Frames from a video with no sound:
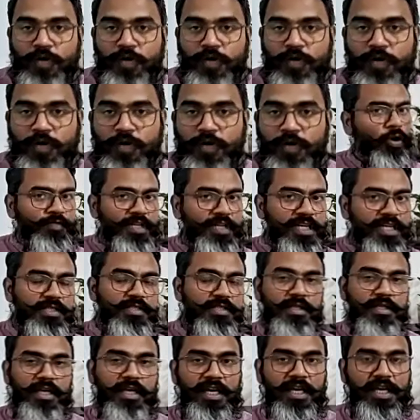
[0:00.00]
So there are a lot
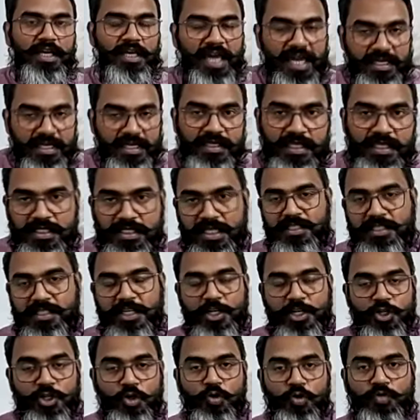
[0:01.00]
of these
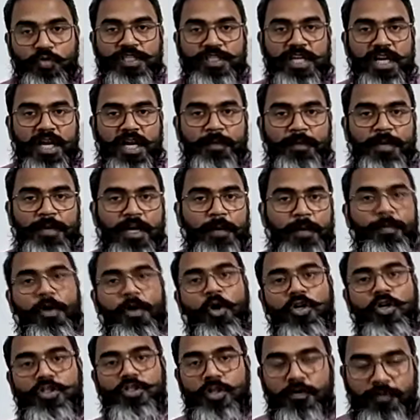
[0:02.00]
cases, these issues which are coming
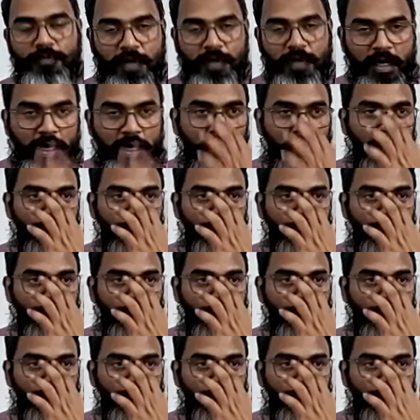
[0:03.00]
up because of